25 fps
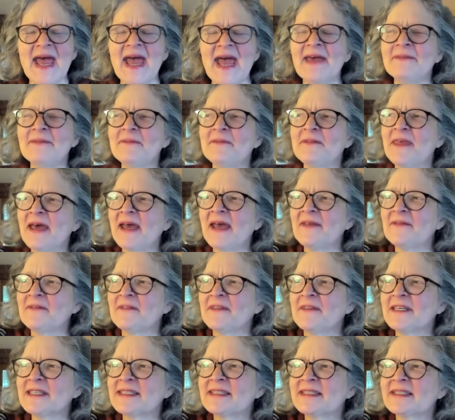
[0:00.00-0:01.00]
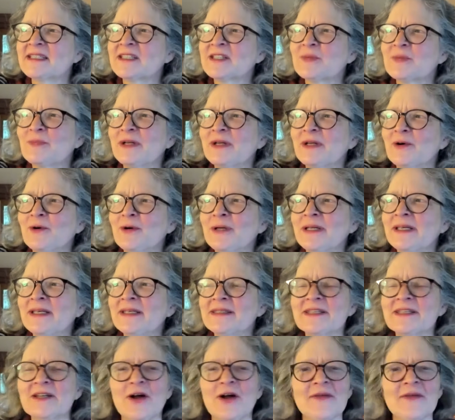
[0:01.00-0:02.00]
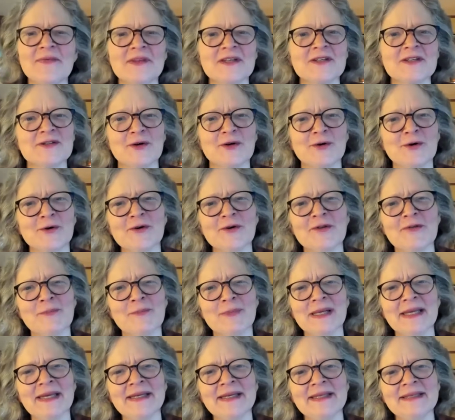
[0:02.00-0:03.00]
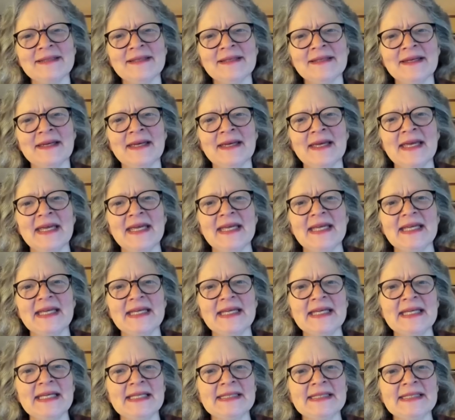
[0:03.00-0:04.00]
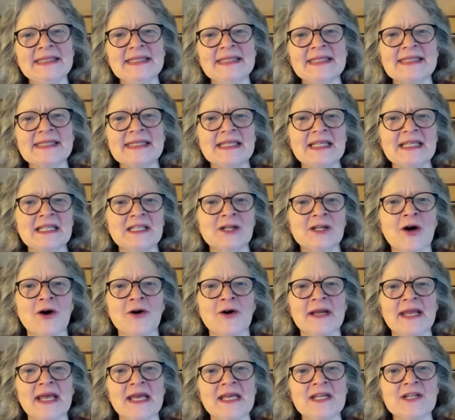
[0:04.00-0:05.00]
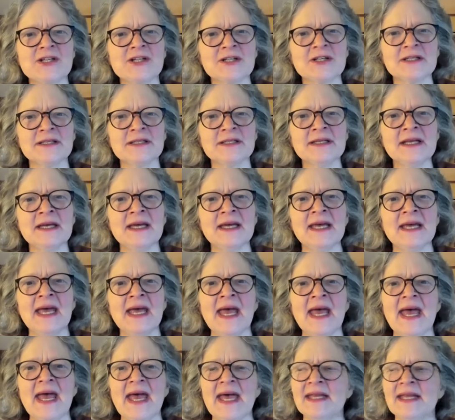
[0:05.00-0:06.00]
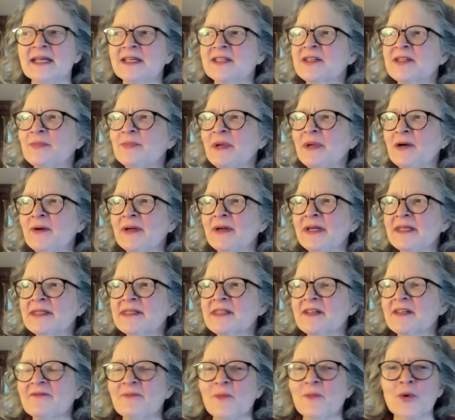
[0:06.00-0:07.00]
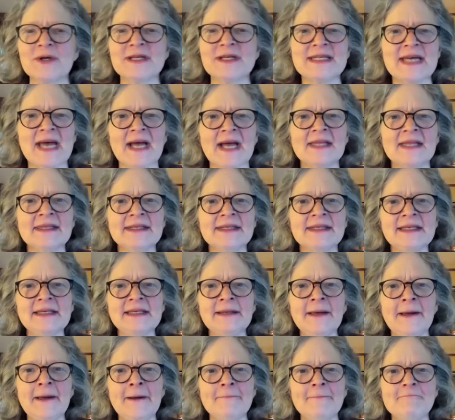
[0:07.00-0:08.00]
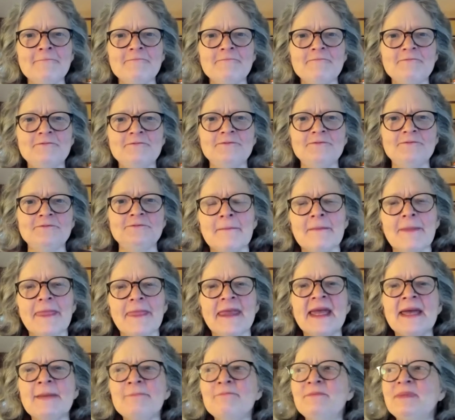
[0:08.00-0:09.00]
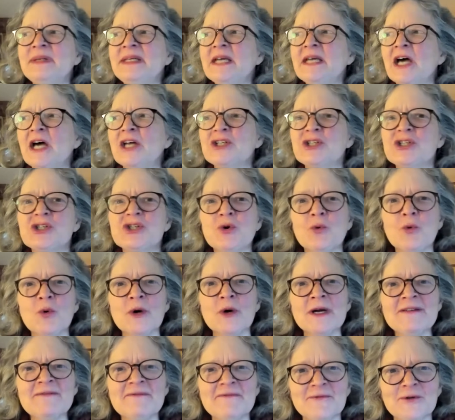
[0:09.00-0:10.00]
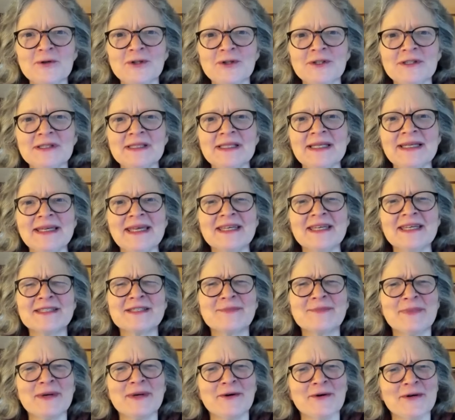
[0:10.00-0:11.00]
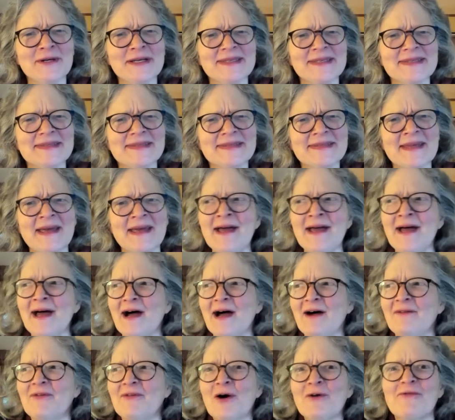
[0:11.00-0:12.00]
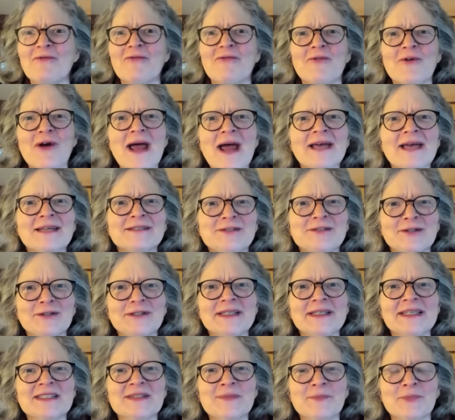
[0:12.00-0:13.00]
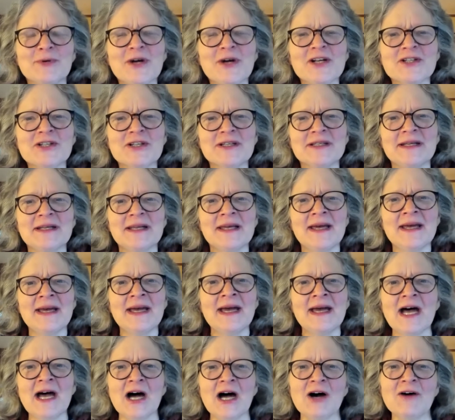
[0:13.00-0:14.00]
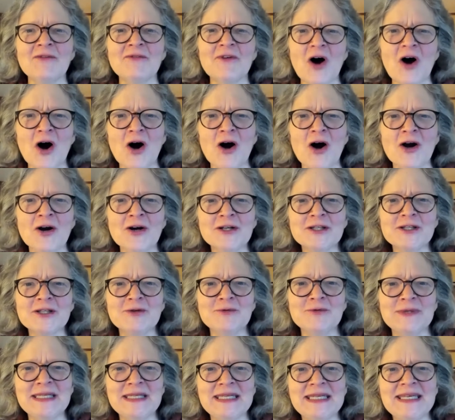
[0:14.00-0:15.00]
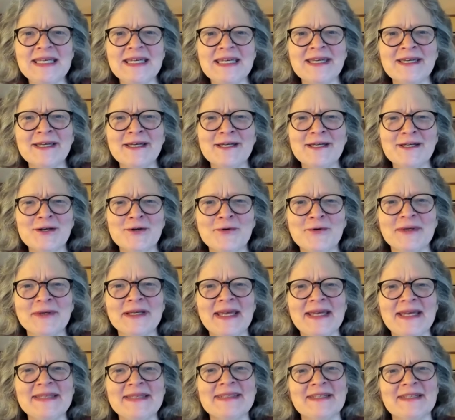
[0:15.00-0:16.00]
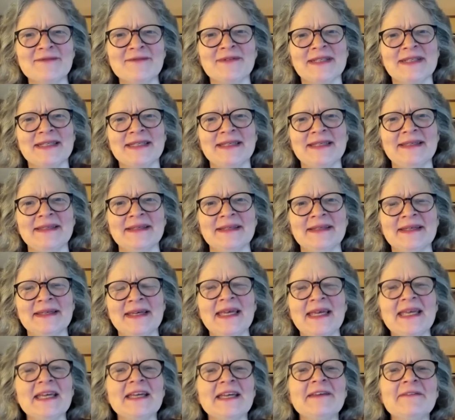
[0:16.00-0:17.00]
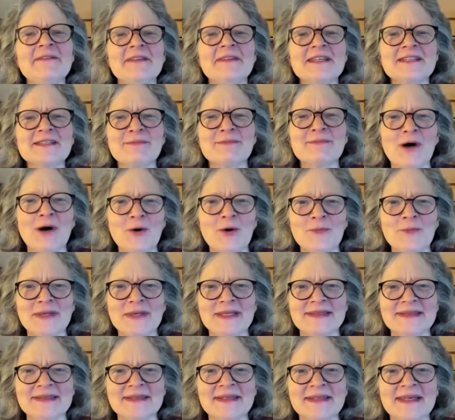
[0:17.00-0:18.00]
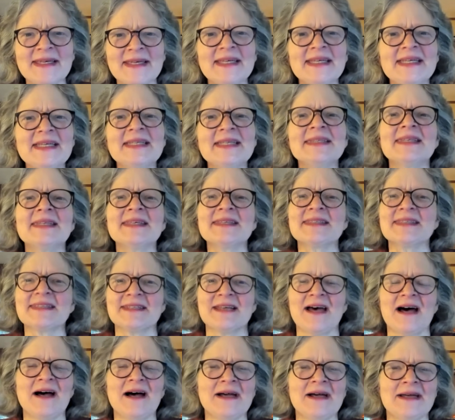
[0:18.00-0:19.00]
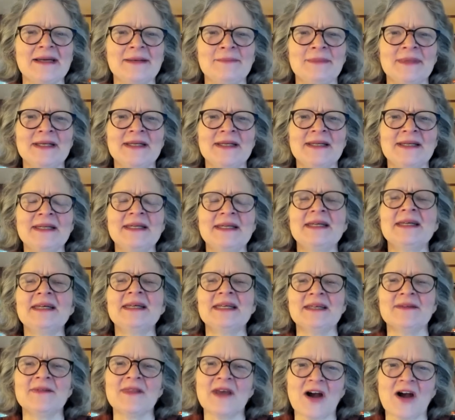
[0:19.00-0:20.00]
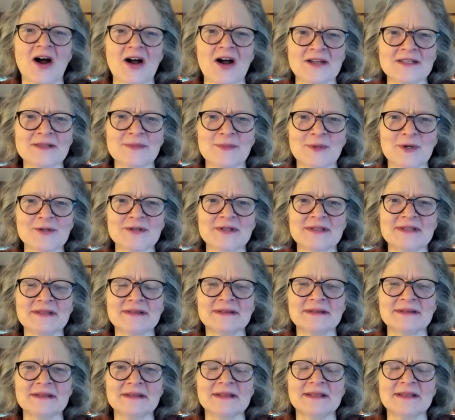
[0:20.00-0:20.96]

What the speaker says: and that this experience on this earth plane in this incarnation and experience of mortality can be a joyful experience of our fractal expression, of our unique creativity in this moment, in this time, in the cosmos.